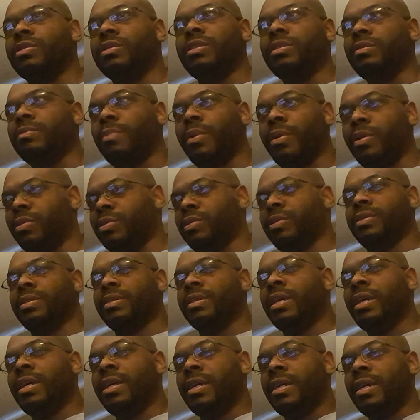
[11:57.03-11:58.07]
This person
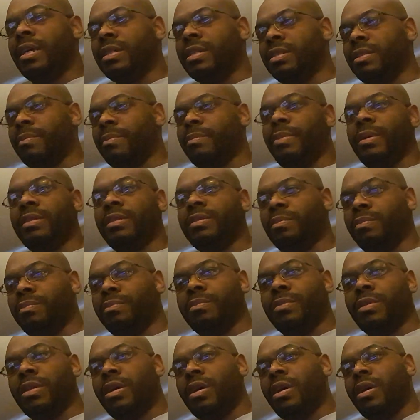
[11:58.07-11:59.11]
is the best
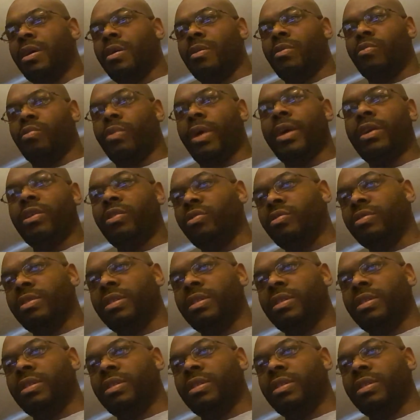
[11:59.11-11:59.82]
writer